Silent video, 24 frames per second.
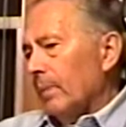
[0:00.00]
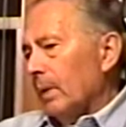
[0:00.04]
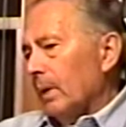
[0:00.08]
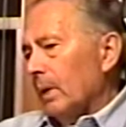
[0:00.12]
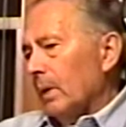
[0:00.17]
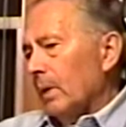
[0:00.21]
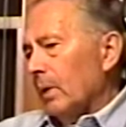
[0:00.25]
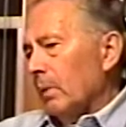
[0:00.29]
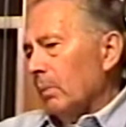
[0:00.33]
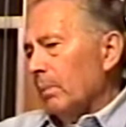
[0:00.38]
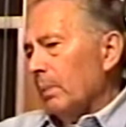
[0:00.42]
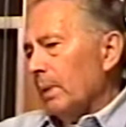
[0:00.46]
you
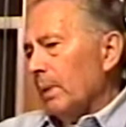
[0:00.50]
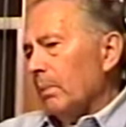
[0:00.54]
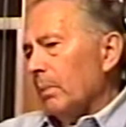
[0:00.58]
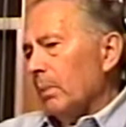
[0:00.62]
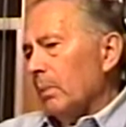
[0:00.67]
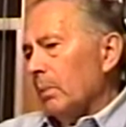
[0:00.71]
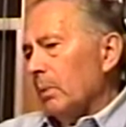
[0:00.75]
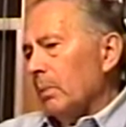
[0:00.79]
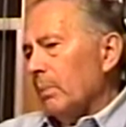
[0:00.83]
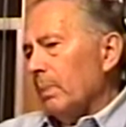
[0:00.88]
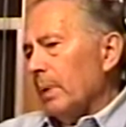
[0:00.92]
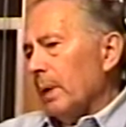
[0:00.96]
know, people
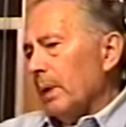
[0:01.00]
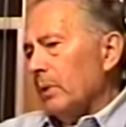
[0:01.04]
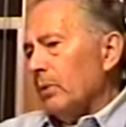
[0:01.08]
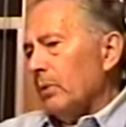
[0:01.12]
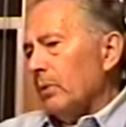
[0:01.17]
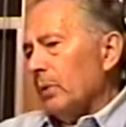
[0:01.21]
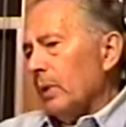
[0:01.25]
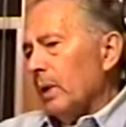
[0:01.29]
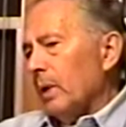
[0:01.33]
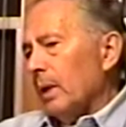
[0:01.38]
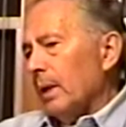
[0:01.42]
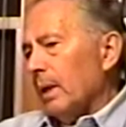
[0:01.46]
were
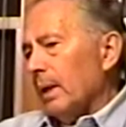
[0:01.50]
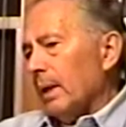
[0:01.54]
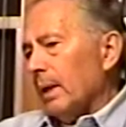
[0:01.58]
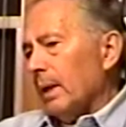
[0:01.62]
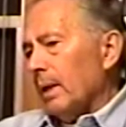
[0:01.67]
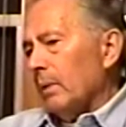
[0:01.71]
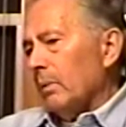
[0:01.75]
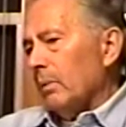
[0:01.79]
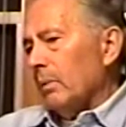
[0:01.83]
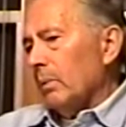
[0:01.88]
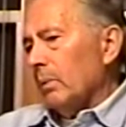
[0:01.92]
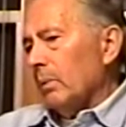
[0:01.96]
patriotic,
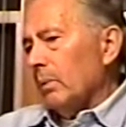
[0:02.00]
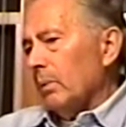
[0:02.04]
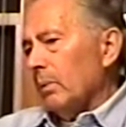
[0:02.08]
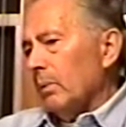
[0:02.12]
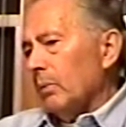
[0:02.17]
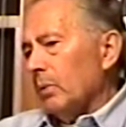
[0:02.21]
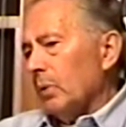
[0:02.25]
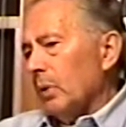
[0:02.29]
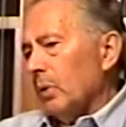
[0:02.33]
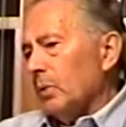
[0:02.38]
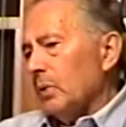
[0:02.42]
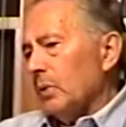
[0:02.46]
and
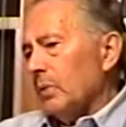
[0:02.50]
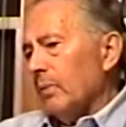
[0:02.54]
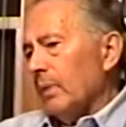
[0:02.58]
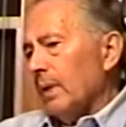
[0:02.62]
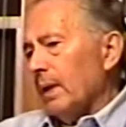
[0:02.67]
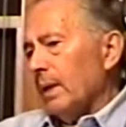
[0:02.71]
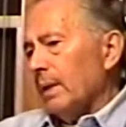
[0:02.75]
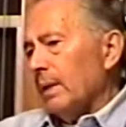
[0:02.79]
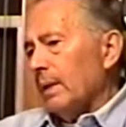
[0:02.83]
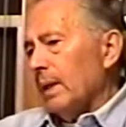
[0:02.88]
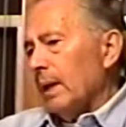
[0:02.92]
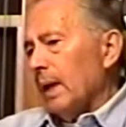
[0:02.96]
when
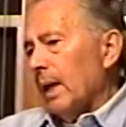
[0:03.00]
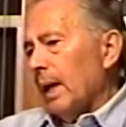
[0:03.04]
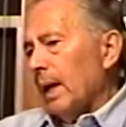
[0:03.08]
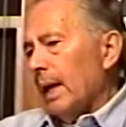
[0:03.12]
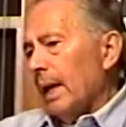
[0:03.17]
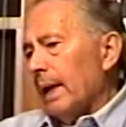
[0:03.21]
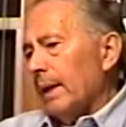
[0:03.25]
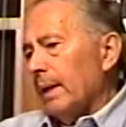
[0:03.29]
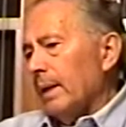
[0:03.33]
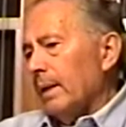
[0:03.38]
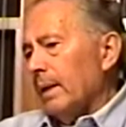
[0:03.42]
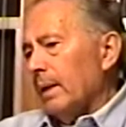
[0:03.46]
Roosevelt
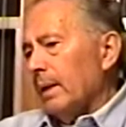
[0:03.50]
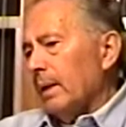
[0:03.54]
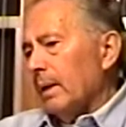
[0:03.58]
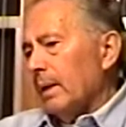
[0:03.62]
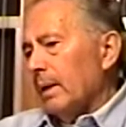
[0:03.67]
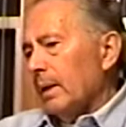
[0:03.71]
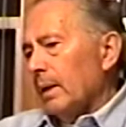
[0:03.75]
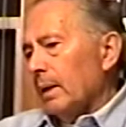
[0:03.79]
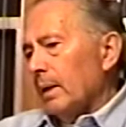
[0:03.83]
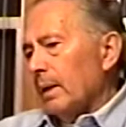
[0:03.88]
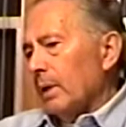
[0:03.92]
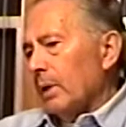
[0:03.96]
died
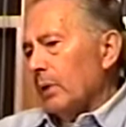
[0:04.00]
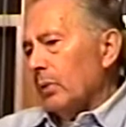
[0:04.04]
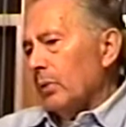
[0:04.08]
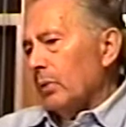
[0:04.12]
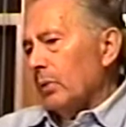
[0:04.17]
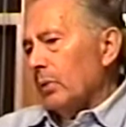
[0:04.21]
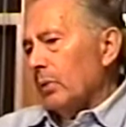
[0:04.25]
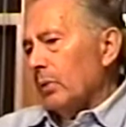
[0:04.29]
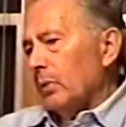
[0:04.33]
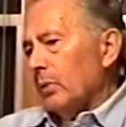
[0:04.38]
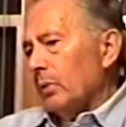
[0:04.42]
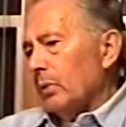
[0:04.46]
and
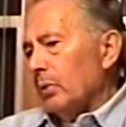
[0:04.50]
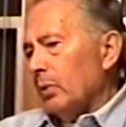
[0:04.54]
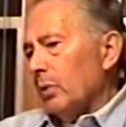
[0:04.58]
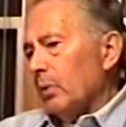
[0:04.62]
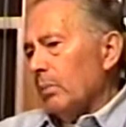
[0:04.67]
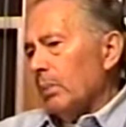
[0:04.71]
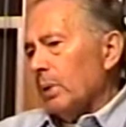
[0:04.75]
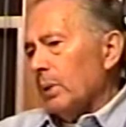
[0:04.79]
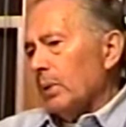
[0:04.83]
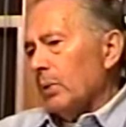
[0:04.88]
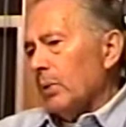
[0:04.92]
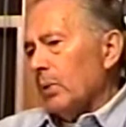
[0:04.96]

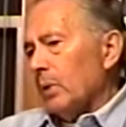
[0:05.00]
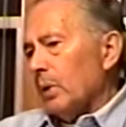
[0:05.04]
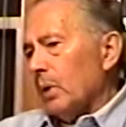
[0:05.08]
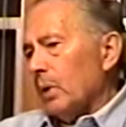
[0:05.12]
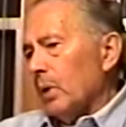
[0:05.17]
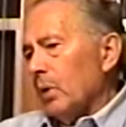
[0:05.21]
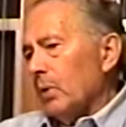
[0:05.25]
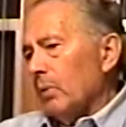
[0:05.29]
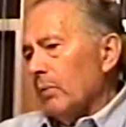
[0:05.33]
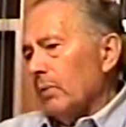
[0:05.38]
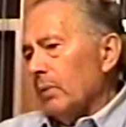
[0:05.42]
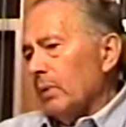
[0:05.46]
Truman took
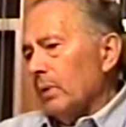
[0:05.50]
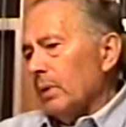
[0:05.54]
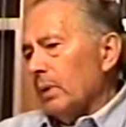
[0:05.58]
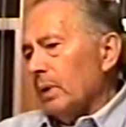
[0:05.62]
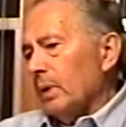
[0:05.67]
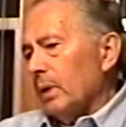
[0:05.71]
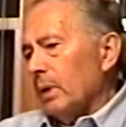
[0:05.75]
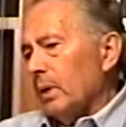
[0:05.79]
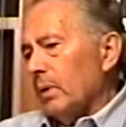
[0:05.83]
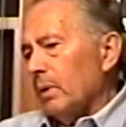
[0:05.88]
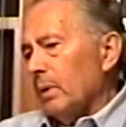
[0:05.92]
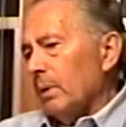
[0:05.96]
over,
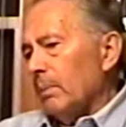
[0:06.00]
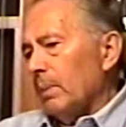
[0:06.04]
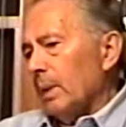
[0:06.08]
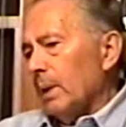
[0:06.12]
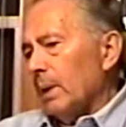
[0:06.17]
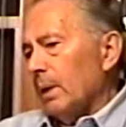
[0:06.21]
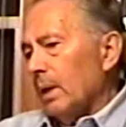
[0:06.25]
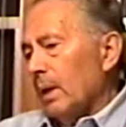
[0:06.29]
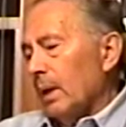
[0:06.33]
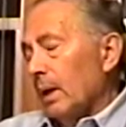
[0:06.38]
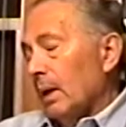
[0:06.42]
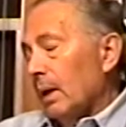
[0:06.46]
you know, I
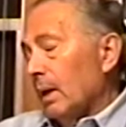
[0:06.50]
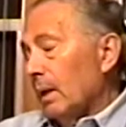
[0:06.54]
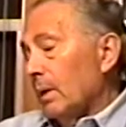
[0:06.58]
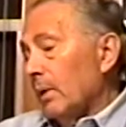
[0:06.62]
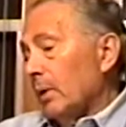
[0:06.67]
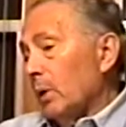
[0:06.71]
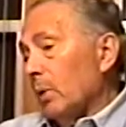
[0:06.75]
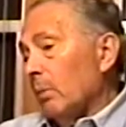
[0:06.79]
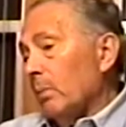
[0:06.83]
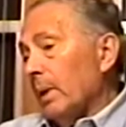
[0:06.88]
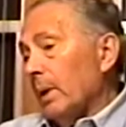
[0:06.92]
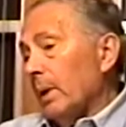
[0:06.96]
mean,
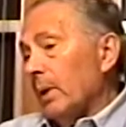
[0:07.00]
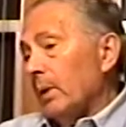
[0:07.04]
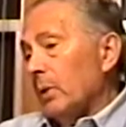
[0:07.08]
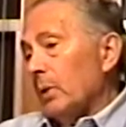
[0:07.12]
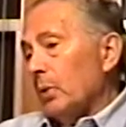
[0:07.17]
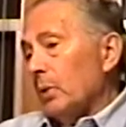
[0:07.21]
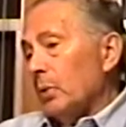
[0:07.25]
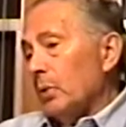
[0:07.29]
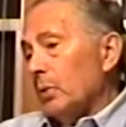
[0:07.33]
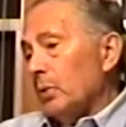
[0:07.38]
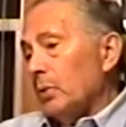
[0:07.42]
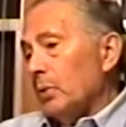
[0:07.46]
nobody
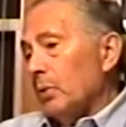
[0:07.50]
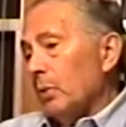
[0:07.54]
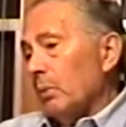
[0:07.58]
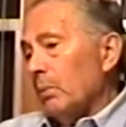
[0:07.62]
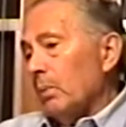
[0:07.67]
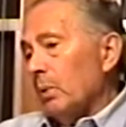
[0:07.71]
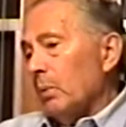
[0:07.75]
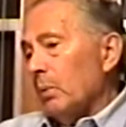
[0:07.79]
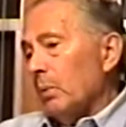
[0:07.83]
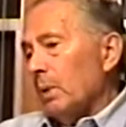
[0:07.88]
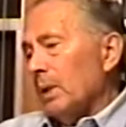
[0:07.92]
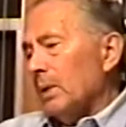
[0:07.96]
knew who
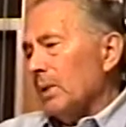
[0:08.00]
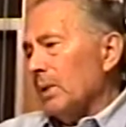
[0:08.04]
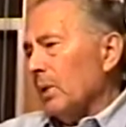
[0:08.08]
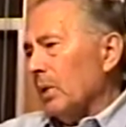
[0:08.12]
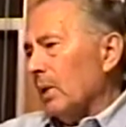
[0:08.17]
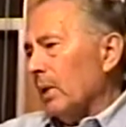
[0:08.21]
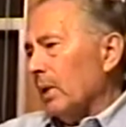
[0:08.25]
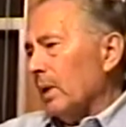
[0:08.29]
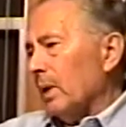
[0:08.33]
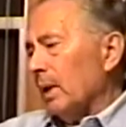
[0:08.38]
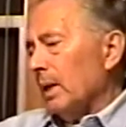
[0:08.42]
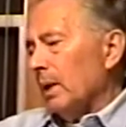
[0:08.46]
Truman was
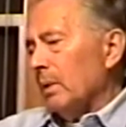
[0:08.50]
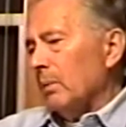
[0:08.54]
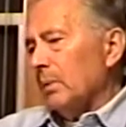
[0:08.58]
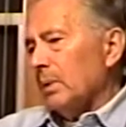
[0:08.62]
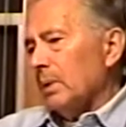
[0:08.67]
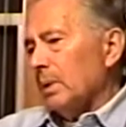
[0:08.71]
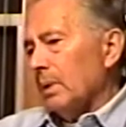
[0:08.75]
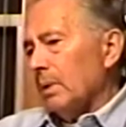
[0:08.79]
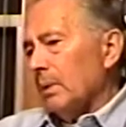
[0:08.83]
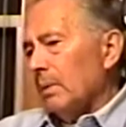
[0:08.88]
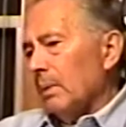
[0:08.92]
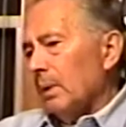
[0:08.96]
hardly. He
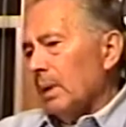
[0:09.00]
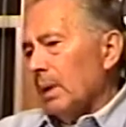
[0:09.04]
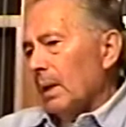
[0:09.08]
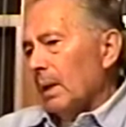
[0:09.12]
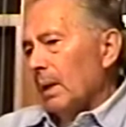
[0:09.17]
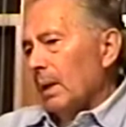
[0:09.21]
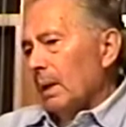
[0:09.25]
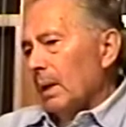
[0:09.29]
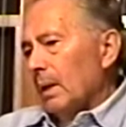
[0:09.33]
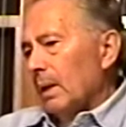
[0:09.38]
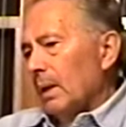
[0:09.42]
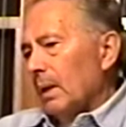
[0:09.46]
was a
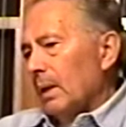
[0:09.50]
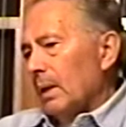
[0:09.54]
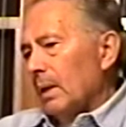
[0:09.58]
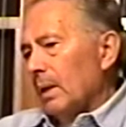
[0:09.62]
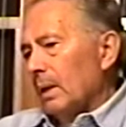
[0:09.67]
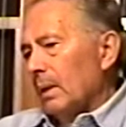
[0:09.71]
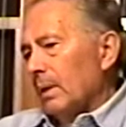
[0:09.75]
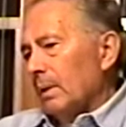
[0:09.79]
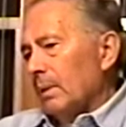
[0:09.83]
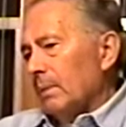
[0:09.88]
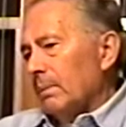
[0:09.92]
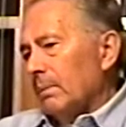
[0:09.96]

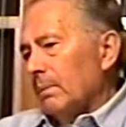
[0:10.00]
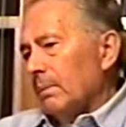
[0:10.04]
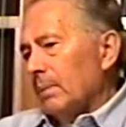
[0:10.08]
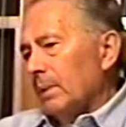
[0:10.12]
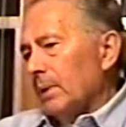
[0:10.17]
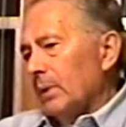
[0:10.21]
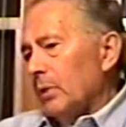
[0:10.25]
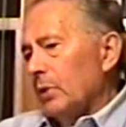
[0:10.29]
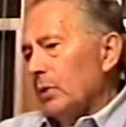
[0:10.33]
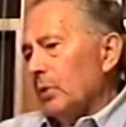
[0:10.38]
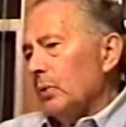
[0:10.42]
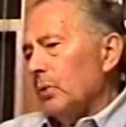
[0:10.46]

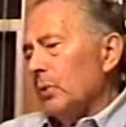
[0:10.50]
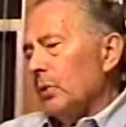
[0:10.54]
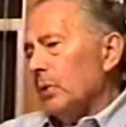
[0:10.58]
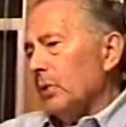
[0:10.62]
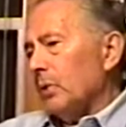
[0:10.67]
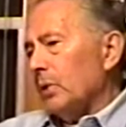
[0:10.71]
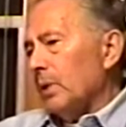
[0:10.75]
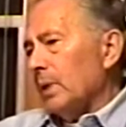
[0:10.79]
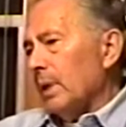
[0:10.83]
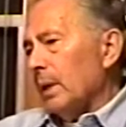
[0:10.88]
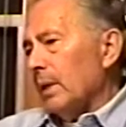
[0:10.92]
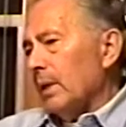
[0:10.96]
junior
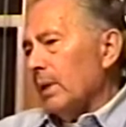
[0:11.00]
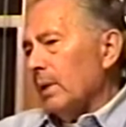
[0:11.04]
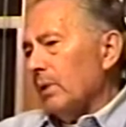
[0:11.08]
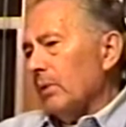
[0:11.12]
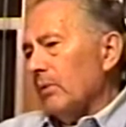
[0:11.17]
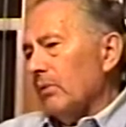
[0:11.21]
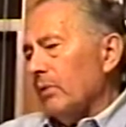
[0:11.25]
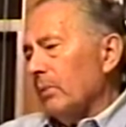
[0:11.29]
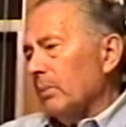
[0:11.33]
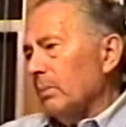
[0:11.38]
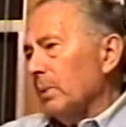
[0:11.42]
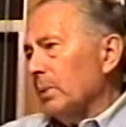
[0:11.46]
senator
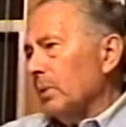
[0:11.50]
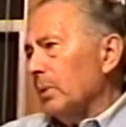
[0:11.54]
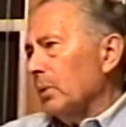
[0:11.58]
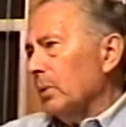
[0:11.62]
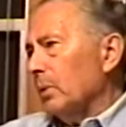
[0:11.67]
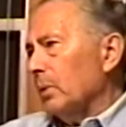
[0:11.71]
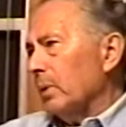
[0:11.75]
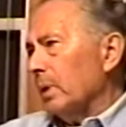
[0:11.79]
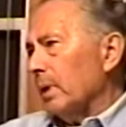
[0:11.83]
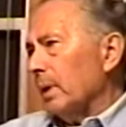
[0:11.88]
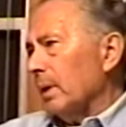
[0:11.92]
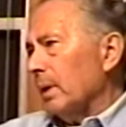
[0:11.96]
from
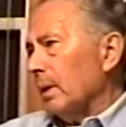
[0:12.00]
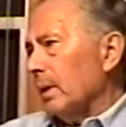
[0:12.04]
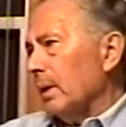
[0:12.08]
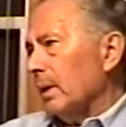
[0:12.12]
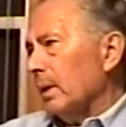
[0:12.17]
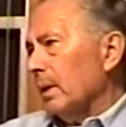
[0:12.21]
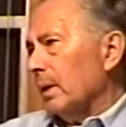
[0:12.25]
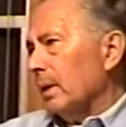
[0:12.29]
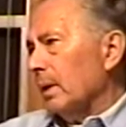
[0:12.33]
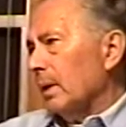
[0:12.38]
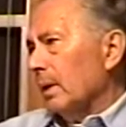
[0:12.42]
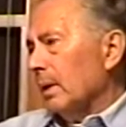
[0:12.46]
Missouri.
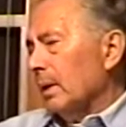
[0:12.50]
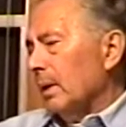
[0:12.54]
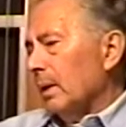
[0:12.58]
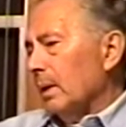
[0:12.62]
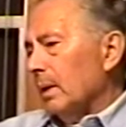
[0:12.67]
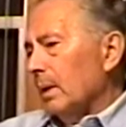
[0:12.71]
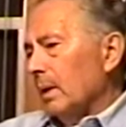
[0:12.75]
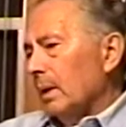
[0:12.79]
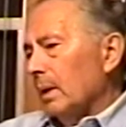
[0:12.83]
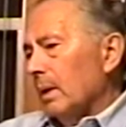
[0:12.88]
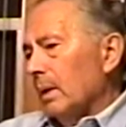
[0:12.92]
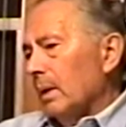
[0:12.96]

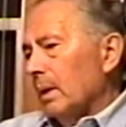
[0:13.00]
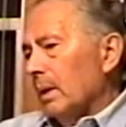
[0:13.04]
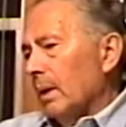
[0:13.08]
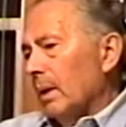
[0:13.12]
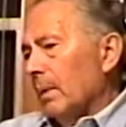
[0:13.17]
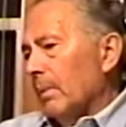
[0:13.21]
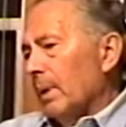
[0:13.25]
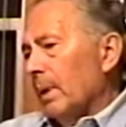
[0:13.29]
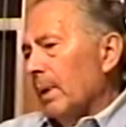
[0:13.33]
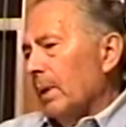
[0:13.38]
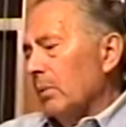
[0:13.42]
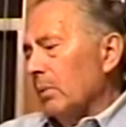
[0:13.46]

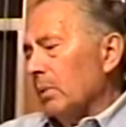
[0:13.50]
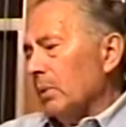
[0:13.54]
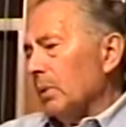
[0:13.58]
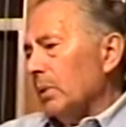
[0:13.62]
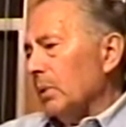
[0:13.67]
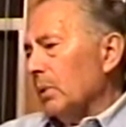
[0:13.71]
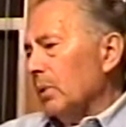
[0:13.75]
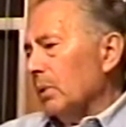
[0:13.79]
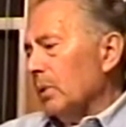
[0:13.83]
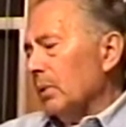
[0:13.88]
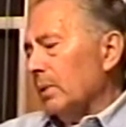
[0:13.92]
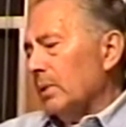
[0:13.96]
I mean, he was a
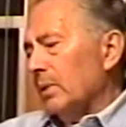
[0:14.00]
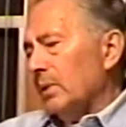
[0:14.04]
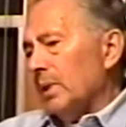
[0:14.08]
good